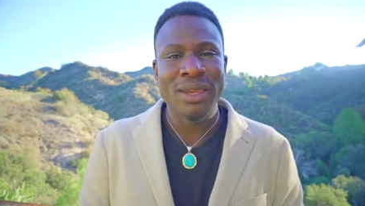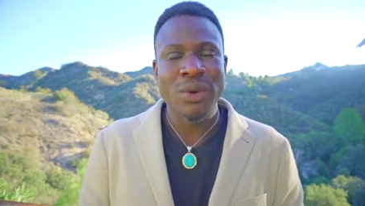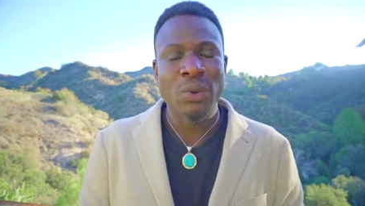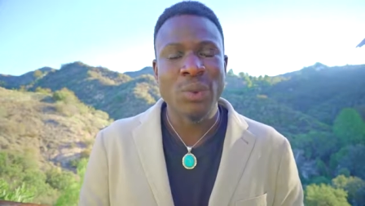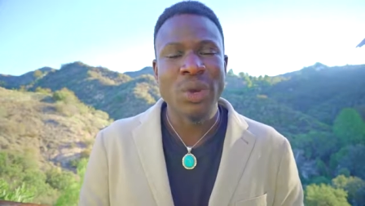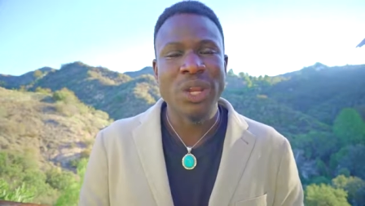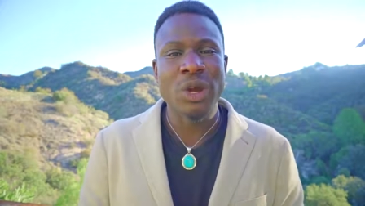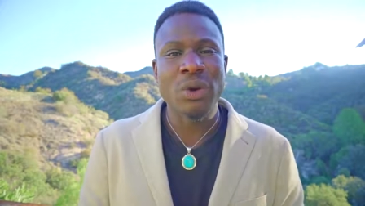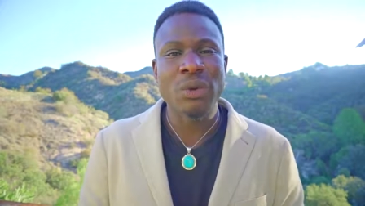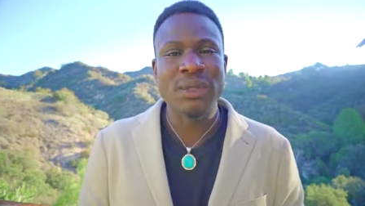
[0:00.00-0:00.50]

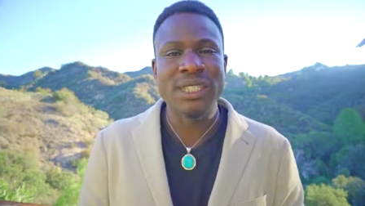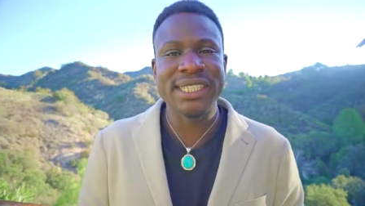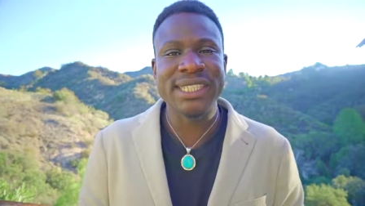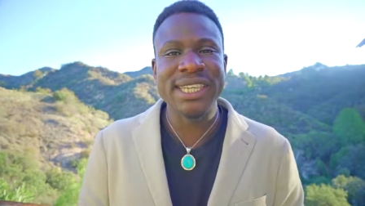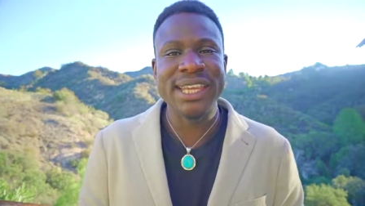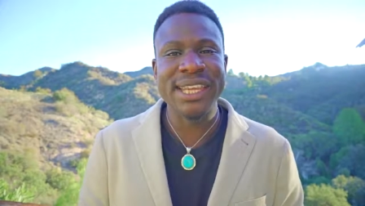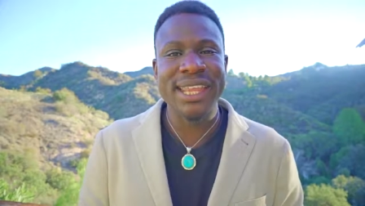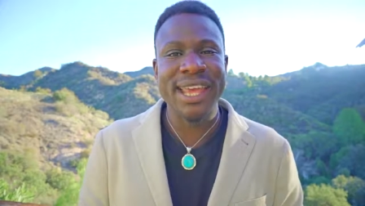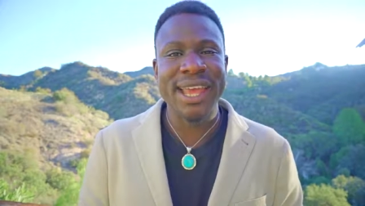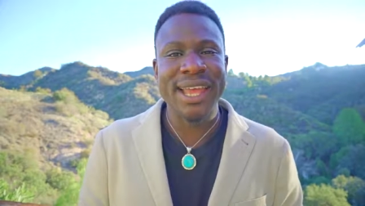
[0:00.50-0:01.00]
we don't
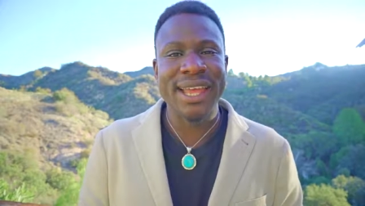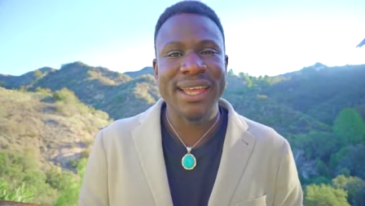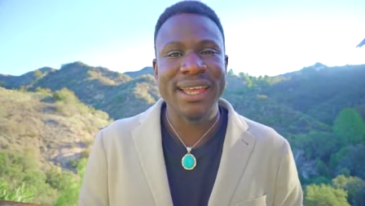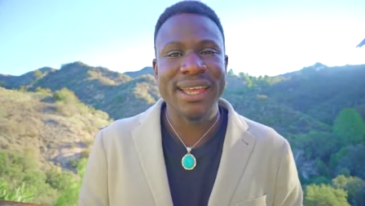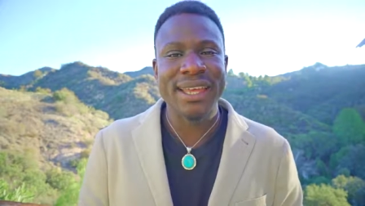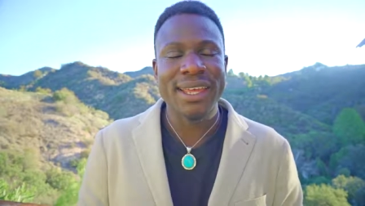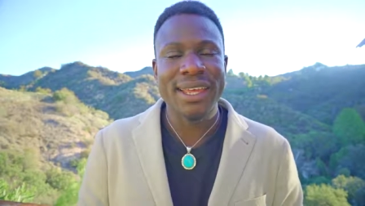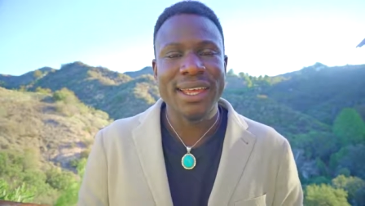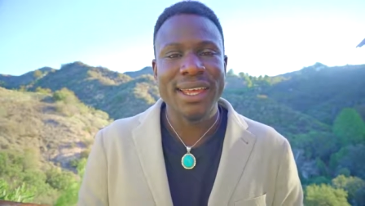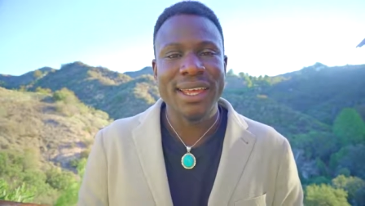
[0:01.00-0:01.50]
see that
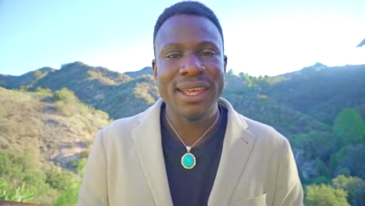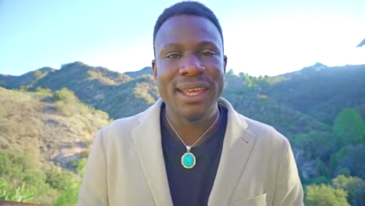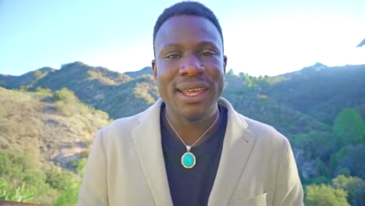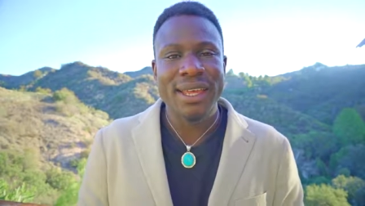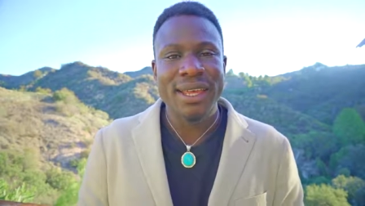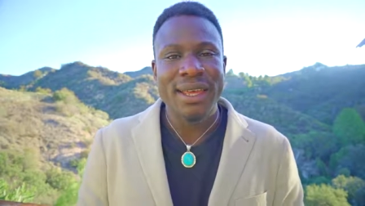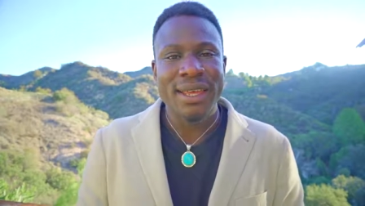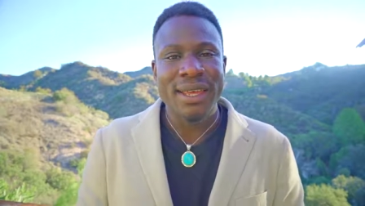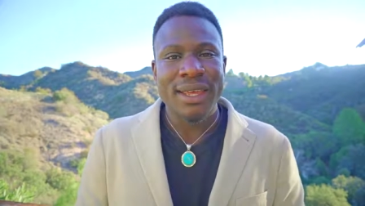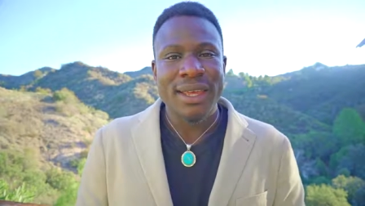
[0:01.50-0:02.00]

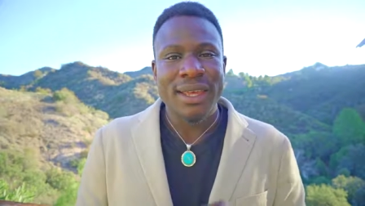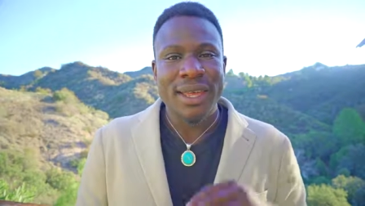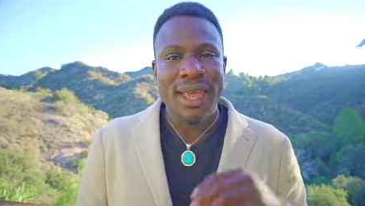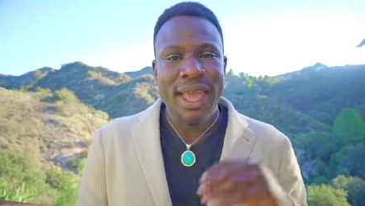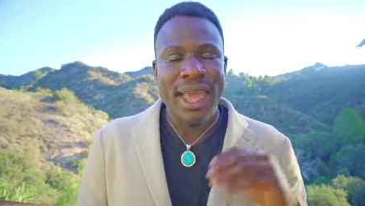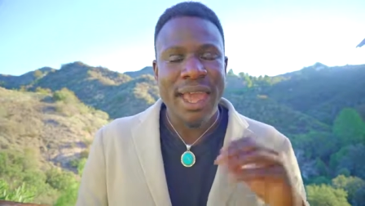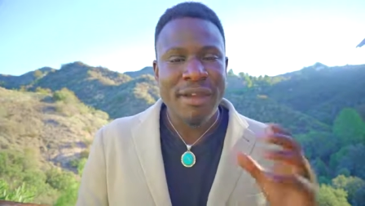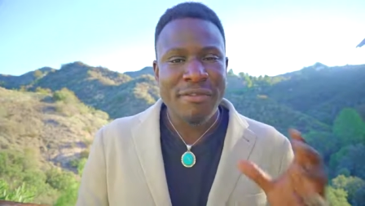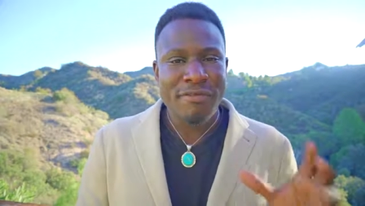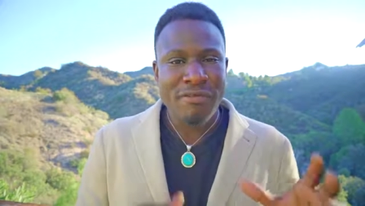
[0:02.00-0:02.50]

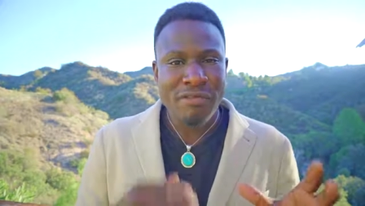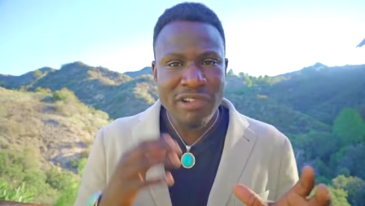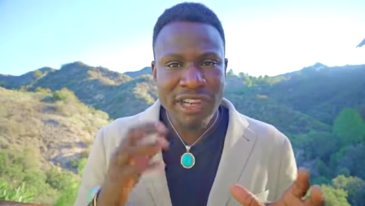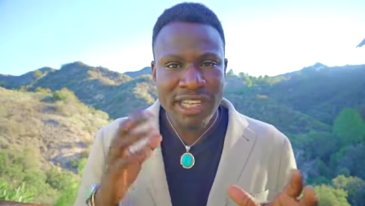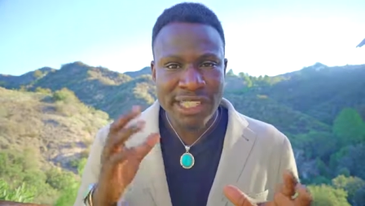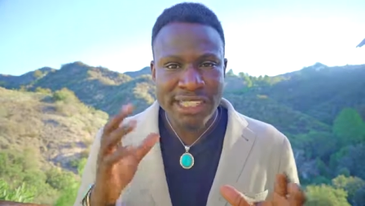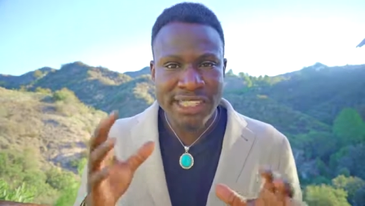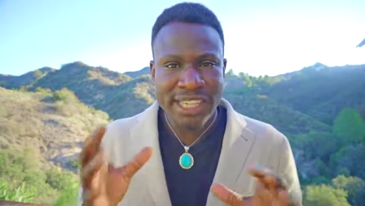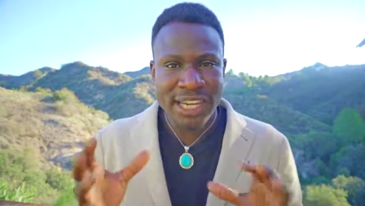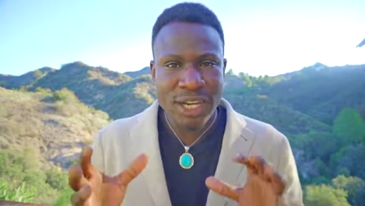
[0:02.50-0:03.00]
every
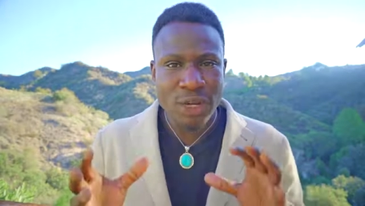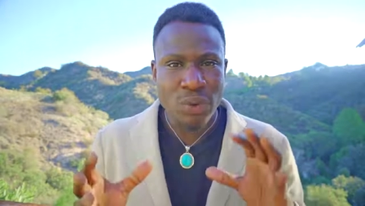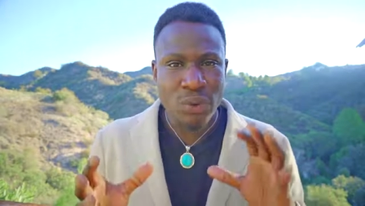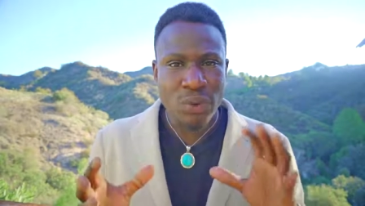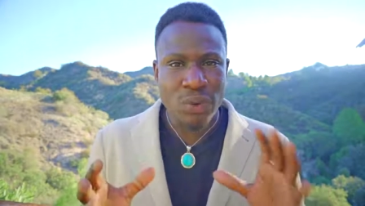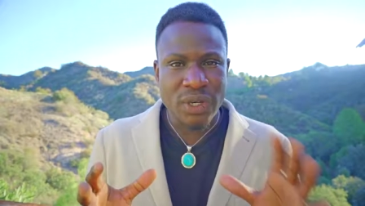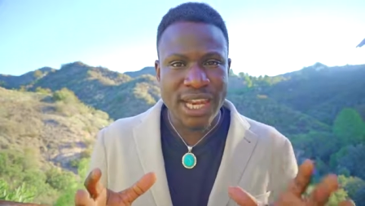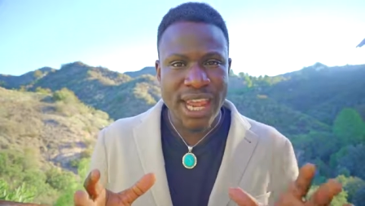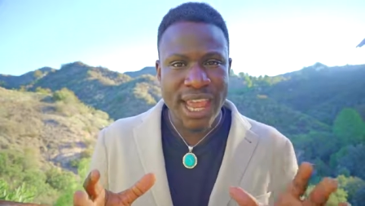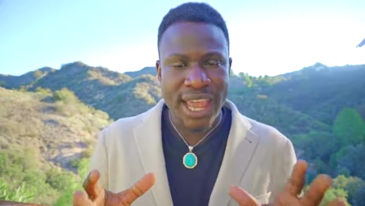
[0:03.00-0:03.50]

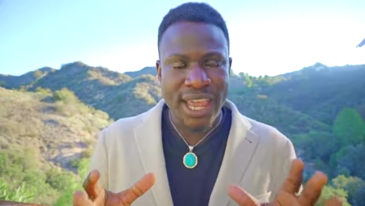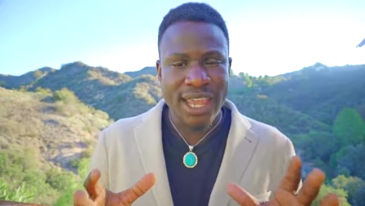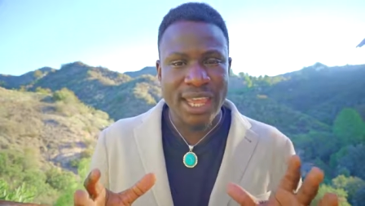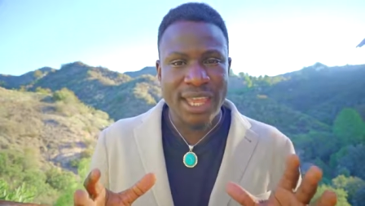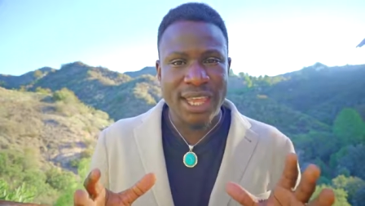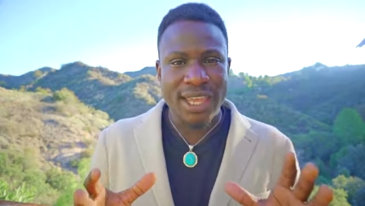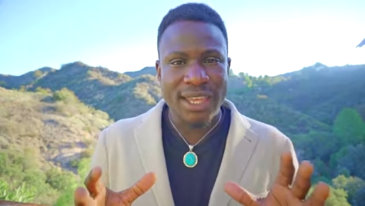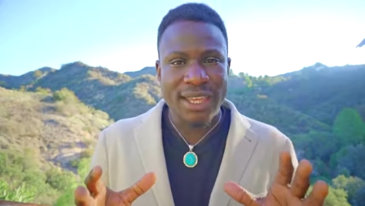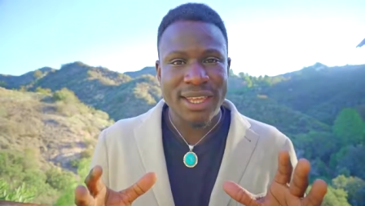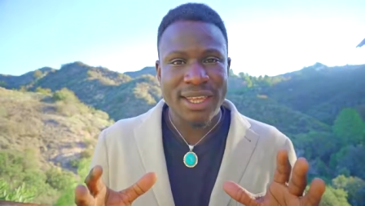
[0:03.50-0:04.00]
single
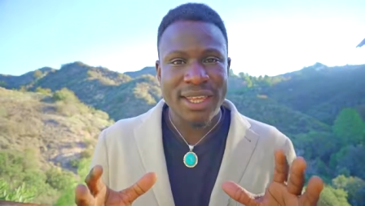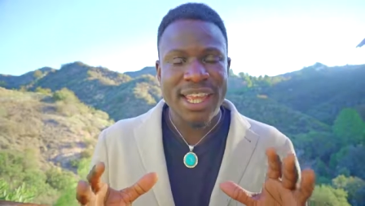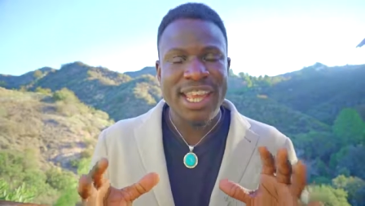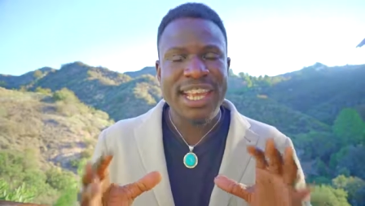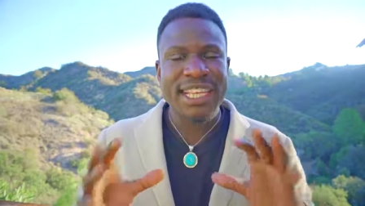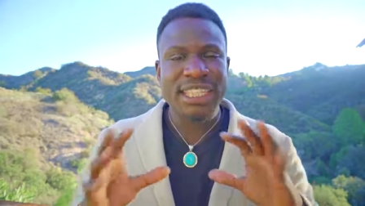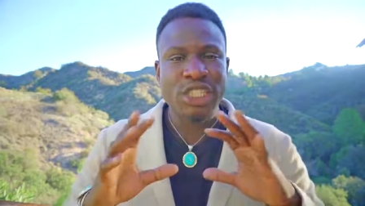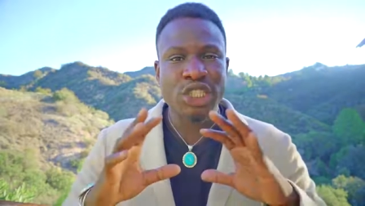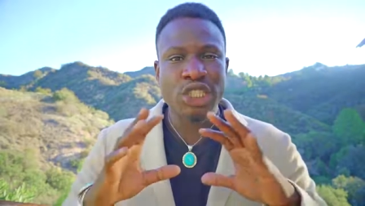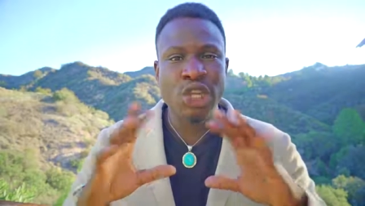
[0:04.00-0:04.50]
day
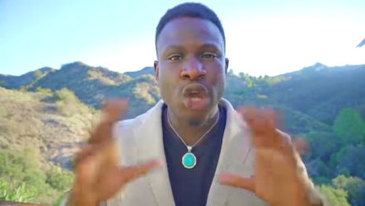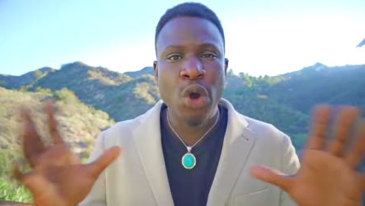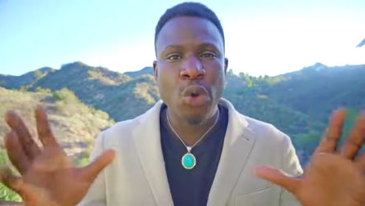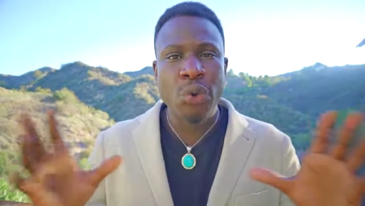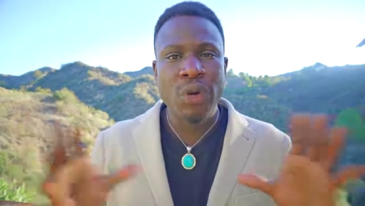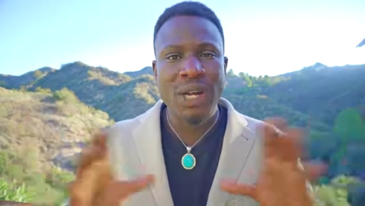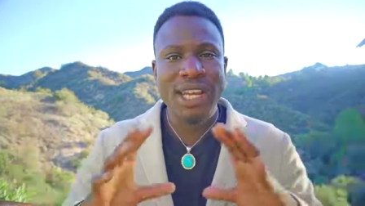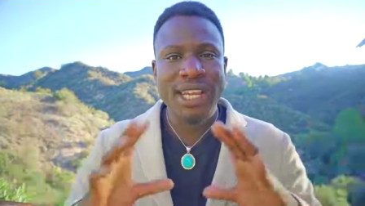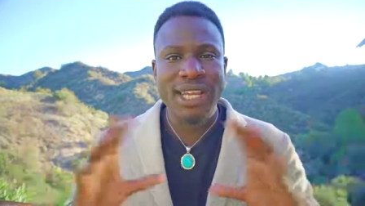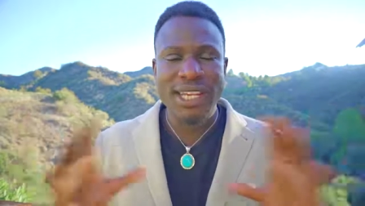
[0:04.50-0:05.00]
is
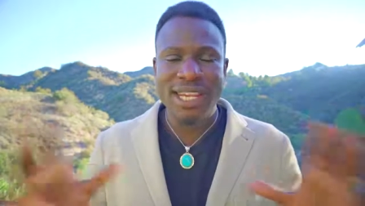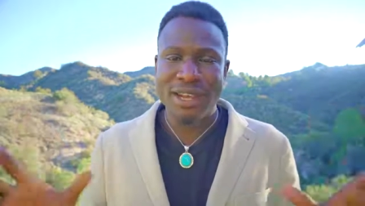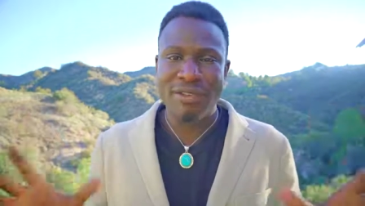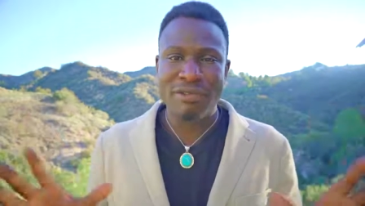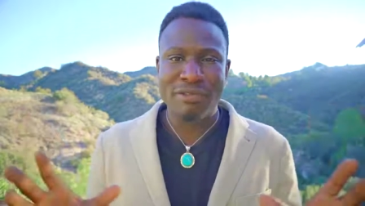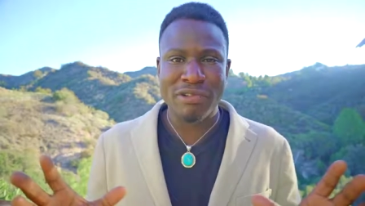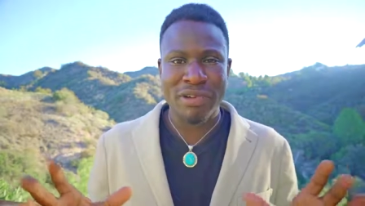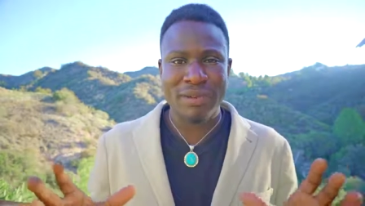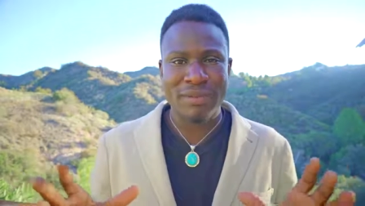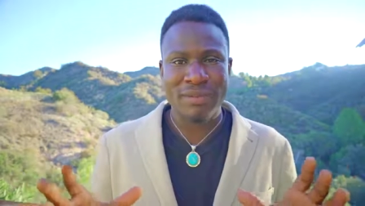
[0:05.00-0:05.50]
totally
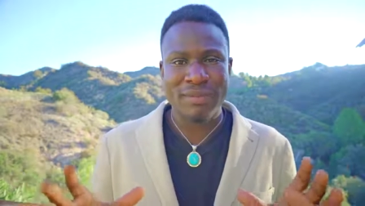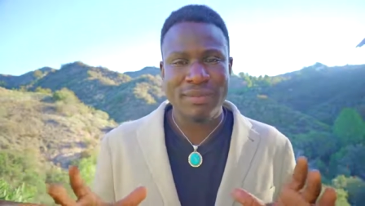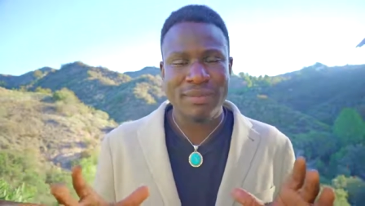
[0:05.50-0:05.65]
different.